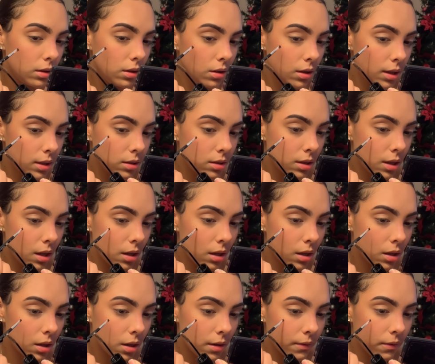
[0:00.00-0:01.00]
you could see that
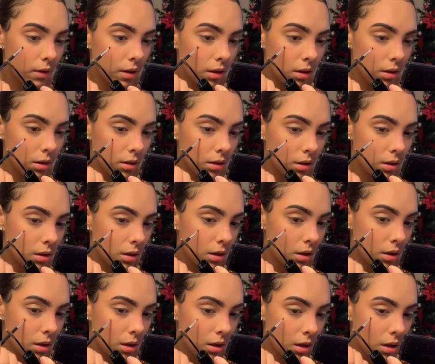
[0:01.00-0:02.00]
good enough, right?
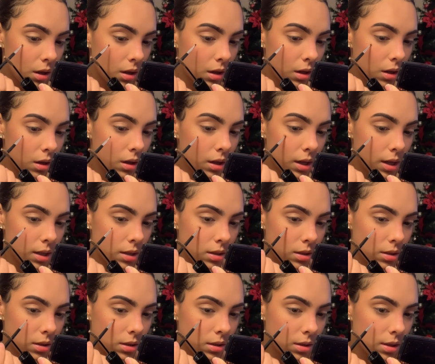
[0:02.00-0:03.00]
I
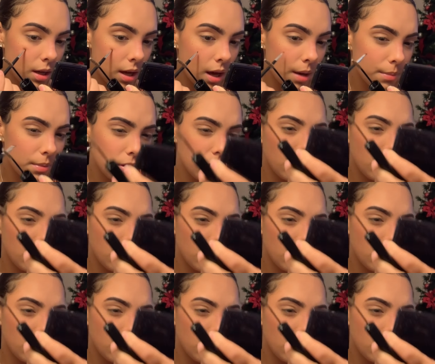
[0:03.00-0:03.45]
just tap.